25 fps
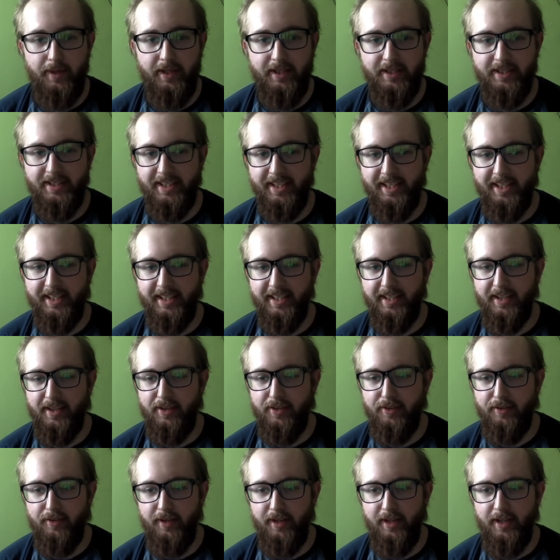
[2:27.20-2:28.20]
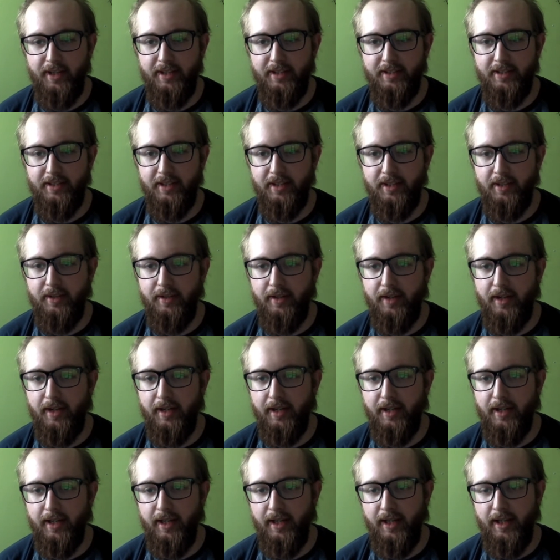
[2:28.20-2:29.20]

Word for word: weeks than I did at three years at uni